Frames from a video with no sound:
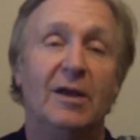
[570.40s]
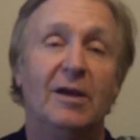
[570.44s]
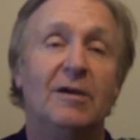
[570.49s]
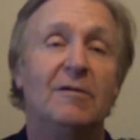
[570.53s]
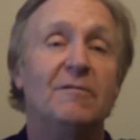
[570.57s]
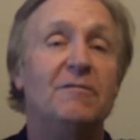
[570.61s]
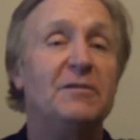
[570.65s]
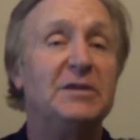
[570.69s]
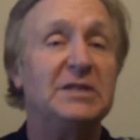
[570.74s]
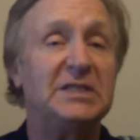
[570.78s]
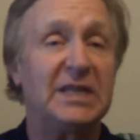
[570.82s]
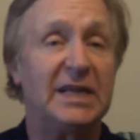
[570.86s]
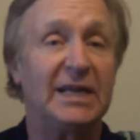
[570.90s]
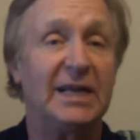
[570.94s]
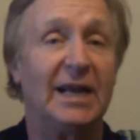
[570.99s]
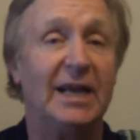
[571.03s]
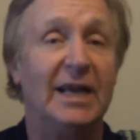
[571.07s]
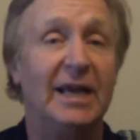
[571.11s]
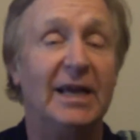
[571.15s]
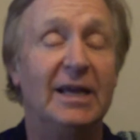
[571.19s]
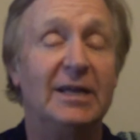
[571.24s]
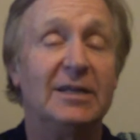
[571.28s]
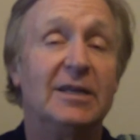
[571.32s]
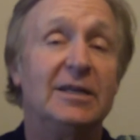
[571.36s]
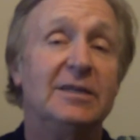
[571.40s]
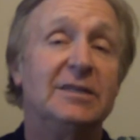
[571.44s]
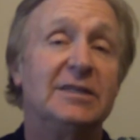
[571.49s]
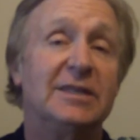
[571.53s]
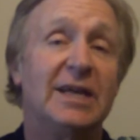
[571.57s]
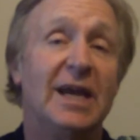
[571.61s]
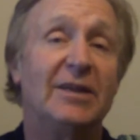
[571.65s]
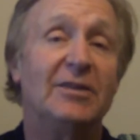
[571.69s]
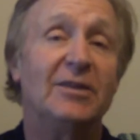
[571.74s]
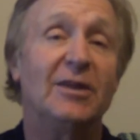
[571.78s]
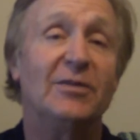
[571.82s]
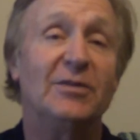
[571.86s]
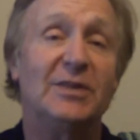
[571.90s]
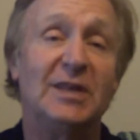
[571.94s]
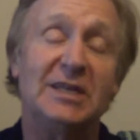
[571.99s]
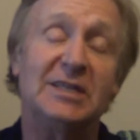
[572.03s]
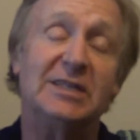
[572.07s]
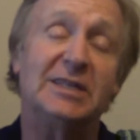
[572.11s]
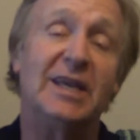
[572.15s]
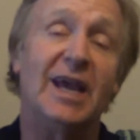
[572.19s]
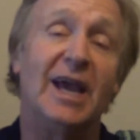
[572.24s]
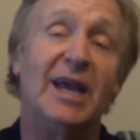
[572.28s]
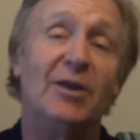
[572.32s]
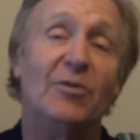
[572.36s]
Physically, it is said that
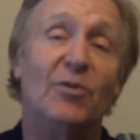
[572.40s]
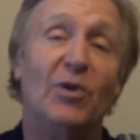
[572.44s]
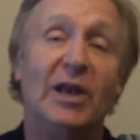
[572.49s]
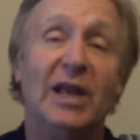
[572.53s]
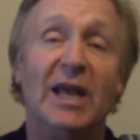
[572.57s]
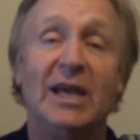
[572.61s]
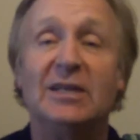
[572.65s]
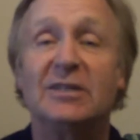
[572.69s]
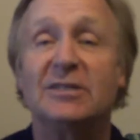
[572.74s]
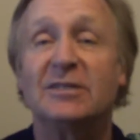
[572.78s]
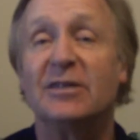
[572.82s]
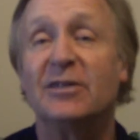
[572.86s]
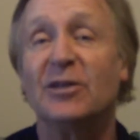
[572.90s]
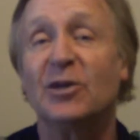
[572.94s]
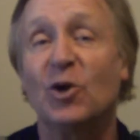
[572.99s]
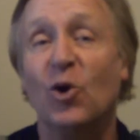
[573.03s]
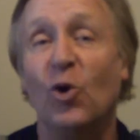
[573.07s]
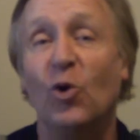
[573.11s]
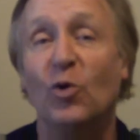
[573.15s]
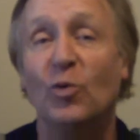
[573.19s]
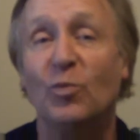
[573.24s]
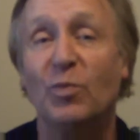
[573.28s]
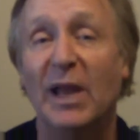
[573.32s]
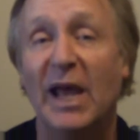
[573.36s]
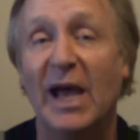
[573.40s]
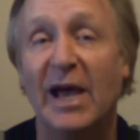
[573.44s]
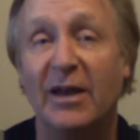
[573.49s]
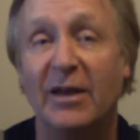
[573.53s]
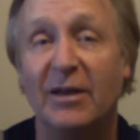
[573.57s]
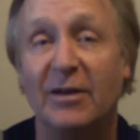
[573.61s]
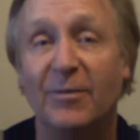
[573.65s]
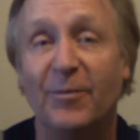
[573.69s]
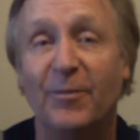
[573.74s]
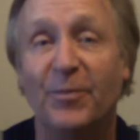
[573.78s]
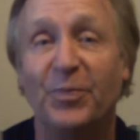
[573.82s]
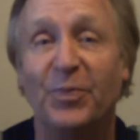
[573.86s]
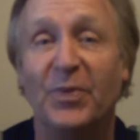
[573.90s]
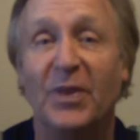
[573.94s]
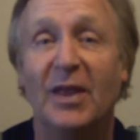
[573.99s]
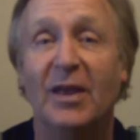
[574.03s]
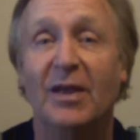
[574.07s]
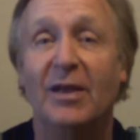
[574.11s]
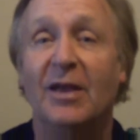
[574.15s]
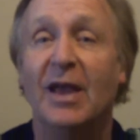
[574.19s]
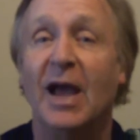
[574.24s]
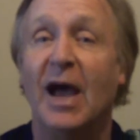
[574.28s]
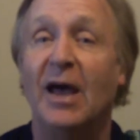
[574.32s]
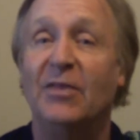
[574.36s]
this gate relates to the gallbladder,
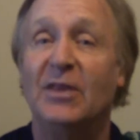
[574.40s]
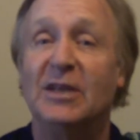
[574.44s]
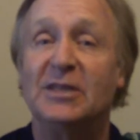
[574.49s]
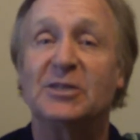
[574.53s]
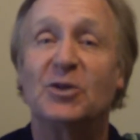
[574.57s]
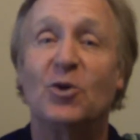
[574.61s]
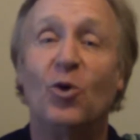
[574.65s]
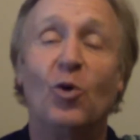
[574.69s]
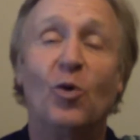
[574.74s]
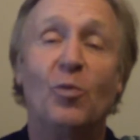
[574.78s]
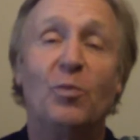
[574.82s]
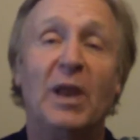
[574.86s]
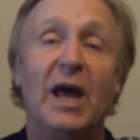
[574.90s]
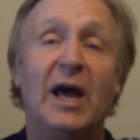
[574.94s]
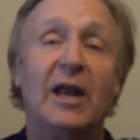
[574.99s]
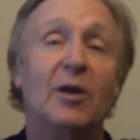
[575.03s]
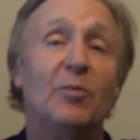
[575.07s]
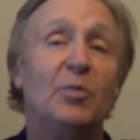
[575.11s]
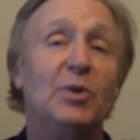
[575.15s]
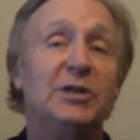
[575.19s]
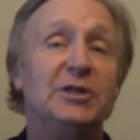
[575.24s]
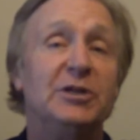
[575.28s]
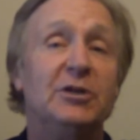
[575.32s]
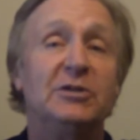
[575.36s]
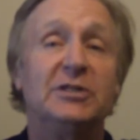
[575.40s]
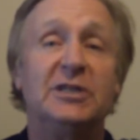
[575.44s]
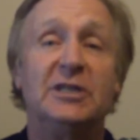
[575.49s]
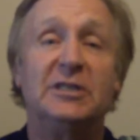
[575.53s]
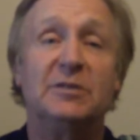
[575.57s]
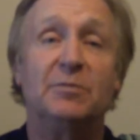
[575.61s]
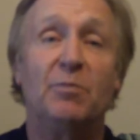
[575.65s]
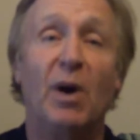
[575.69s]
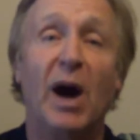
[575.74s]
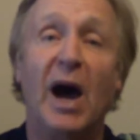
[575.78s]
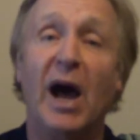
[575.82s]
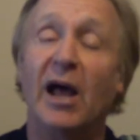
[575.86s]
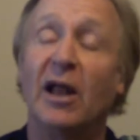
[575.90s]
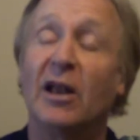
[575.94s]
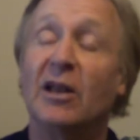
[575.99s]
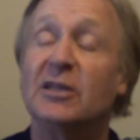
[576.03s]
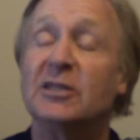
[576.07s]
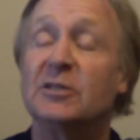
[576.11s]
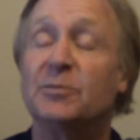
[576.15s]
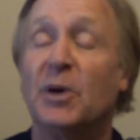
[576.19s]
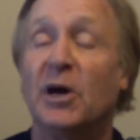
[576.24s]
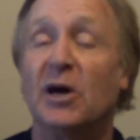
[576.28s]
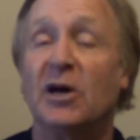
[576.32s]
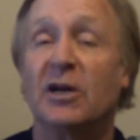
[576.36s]
and this gallbladder produces bile
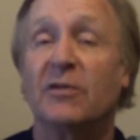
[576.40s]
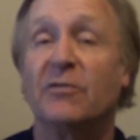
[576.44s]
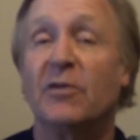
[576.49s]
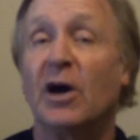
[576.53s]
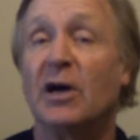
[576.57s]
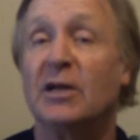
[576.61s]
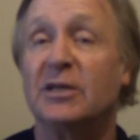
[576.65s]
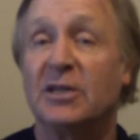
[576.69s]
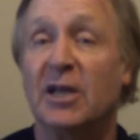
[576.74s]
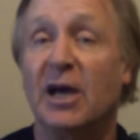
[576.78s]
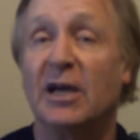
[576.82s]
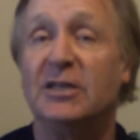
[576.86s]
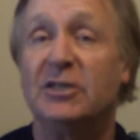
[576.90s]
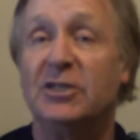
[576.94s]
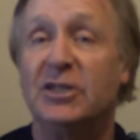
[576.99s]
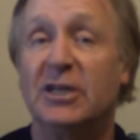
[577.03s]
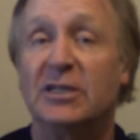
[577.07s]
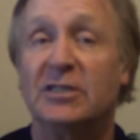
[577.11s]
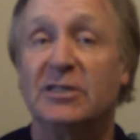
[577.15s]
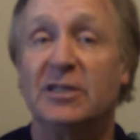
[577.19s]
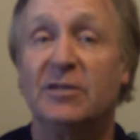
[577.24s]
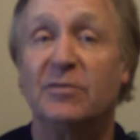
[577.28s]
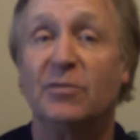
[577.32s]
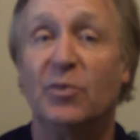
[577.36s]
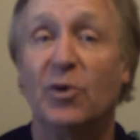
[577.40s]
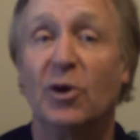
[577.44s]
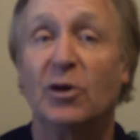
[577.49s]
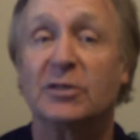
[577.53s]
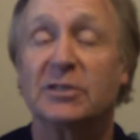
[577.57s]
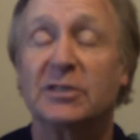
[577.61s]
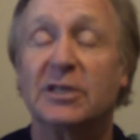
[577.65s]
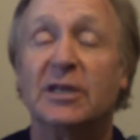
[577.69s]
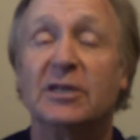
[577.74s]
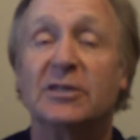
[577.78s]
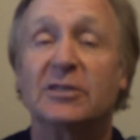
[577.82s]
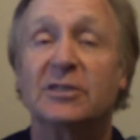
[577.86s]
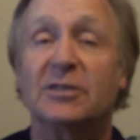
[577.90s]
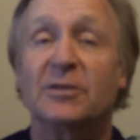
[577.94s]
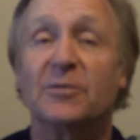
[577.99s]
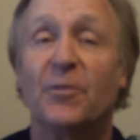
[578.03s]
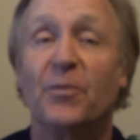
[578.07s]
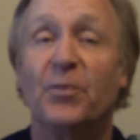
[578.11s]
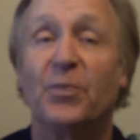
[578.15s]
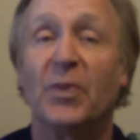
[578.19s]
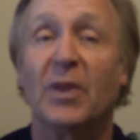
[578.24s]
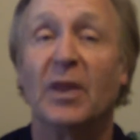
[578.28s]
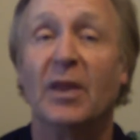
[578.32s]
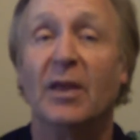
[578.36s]
as part of our digestive process.
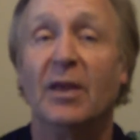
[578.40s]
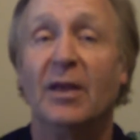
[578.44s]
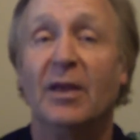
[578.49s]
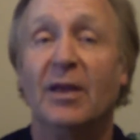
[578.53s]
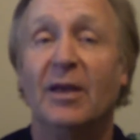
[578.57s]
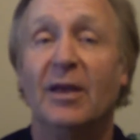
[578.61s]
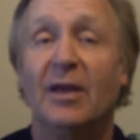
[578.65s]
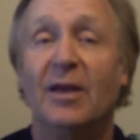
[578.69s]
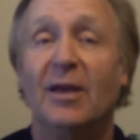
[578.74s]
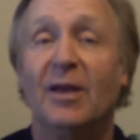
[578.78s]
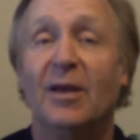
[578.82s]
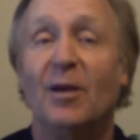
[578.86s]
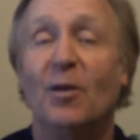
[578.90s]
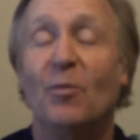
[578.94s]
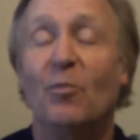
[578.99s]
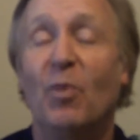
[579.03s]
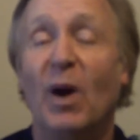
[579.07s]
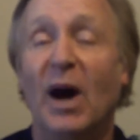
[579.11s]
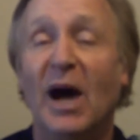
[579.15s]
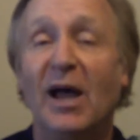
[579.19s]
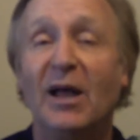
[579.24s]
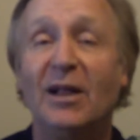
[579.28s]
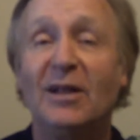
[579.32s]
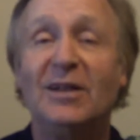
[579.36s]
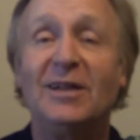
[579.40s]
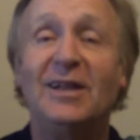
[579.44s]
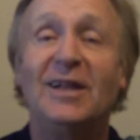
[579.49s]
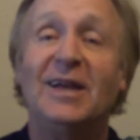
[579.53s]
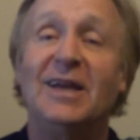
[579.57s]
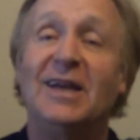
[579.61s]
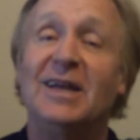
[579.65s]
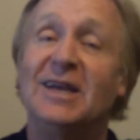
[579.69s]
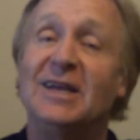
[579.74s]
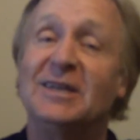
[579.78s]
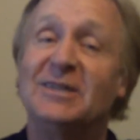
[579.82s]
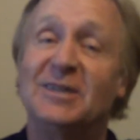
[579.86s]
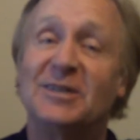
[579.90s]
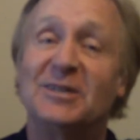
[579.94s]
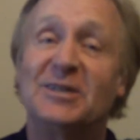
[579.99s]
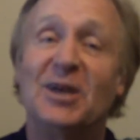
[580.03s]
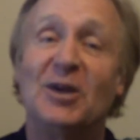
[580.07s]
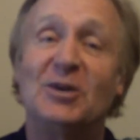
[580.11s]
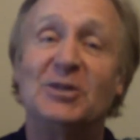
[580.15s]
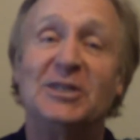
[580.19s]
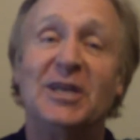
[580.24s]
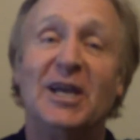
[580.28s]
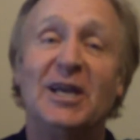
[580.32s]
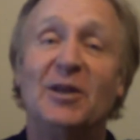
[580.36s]
Bile is
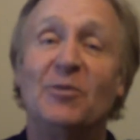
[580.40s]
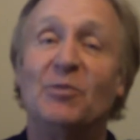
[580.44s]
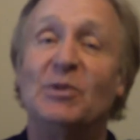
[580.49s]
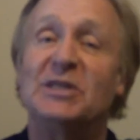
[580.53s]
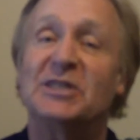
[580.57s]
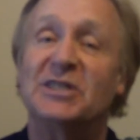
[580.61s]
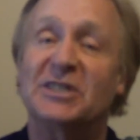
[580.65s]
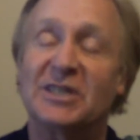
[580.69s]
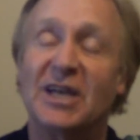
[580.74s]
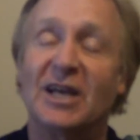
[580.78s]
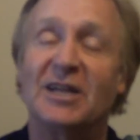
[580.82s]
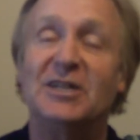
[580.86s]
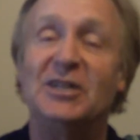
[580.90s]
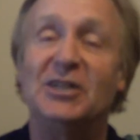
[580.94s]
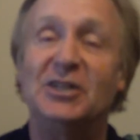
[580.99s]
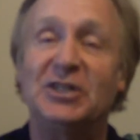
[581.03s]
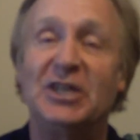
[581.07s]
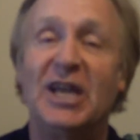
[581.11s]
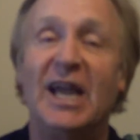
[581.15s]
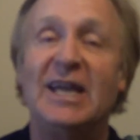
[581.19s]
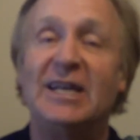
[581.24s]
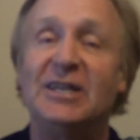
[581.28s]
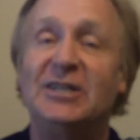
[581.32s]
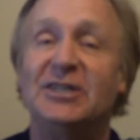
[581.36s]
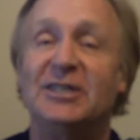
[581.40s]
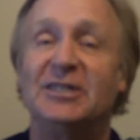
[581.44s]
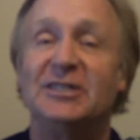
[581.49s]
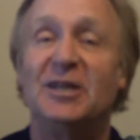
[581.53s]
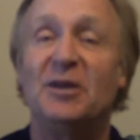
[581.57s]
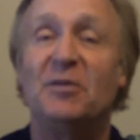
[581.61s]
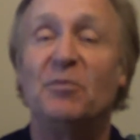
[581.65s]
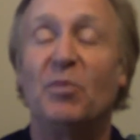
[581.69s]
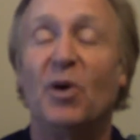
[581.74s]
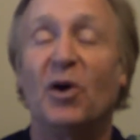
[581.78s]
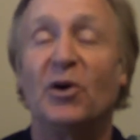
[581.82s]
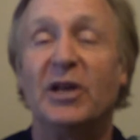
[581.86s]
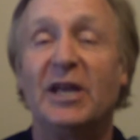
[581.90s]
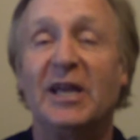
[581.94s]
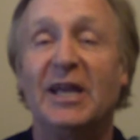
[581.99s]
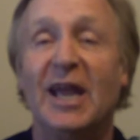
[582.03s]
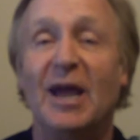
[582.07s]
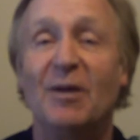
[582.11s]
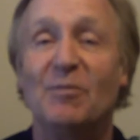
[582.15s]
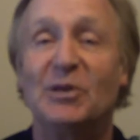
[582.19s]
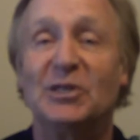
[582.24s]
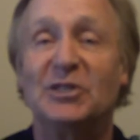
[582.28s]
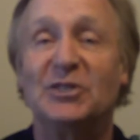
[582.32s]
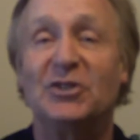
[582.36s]
associated with sudden changes in body
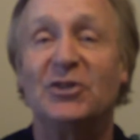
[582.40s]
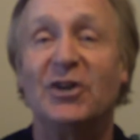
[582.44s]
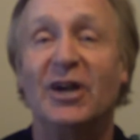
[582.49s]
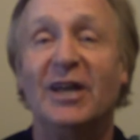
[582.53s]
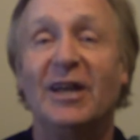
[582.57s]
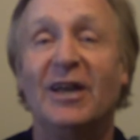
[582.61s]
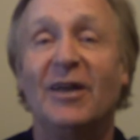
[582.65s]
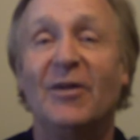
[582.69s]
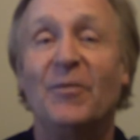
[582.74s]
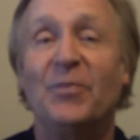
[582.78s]
chemistry,